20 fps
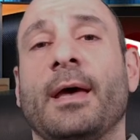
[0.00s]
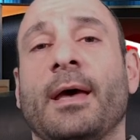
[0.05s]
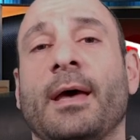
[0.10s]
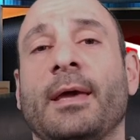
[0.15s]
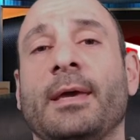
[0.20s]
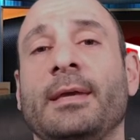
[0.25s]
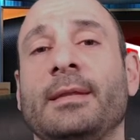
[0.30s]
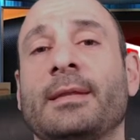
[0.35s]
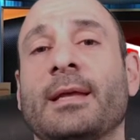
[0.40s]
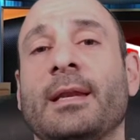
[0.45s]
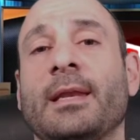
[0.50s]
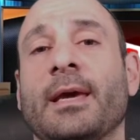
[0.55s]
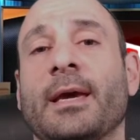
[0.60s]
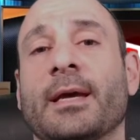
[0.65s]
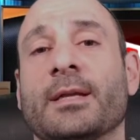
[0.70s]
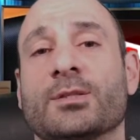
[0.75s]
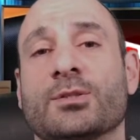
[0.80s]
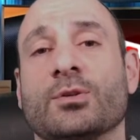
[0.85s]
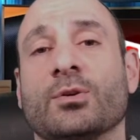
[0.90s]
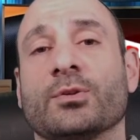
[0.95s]
Italy
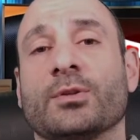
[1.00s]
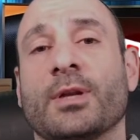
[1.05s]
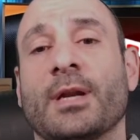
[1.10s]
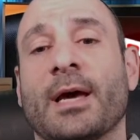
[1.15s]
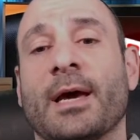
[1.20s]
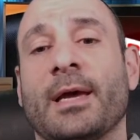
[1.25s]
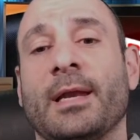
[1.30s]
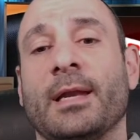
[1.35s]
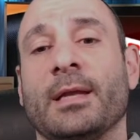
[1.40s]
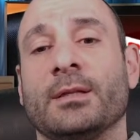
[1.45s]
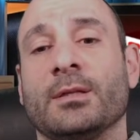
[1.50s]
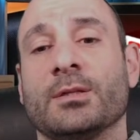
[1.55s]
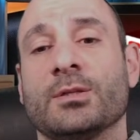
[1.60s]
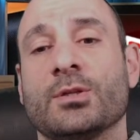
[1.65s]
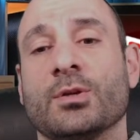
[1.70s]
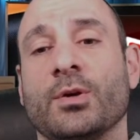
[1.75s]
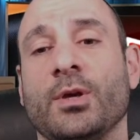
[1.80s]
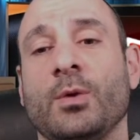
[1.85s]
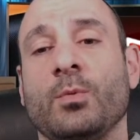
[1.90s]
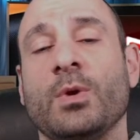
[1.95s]
against Northern Ireland,
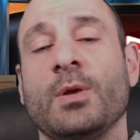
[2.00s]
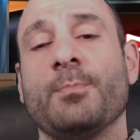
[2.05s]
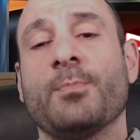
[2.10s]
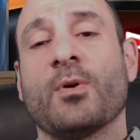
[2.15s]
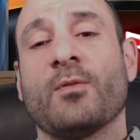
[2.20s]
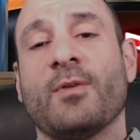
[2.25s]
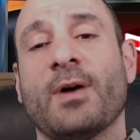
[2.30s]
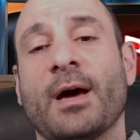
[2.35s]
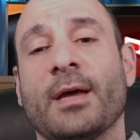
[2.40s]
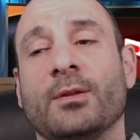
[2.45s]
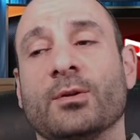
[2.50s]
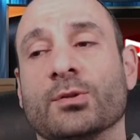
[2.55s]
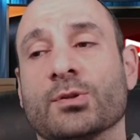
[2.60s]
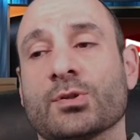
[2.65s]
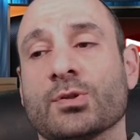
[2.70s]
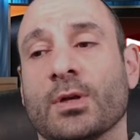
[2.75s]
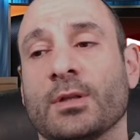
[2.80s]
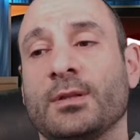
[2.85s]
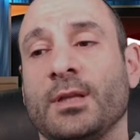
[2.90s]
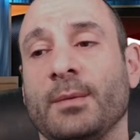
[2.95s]
so he will provide
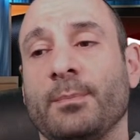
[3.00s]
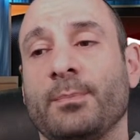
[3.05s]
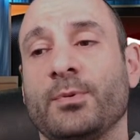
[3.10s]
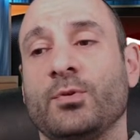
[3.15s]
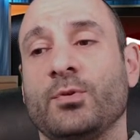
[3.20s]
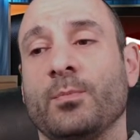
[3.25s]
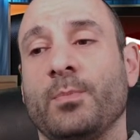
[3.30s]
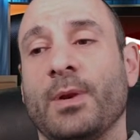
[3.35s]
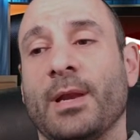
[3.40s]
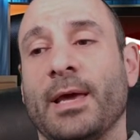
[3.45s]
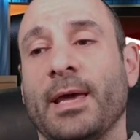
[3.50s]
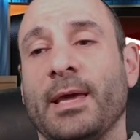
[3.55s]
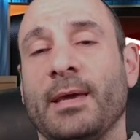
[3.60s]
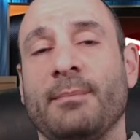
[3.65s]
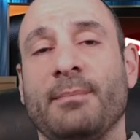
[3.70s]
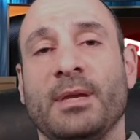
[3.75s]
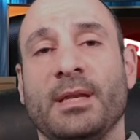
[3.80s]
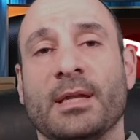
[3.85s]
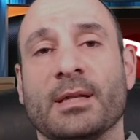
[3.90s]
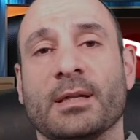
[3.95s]
also a tip to play
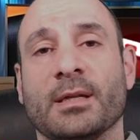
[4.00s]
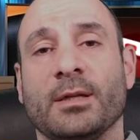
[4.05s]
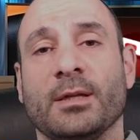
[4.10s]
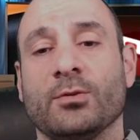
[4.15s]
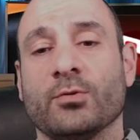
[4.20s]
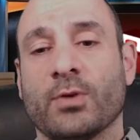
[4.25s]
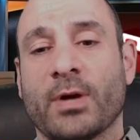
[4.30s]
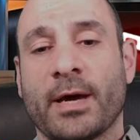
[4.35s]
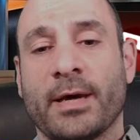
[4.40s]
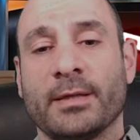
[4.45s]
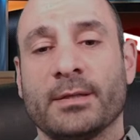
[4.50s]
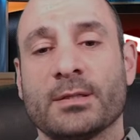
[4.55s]
immediately tonight.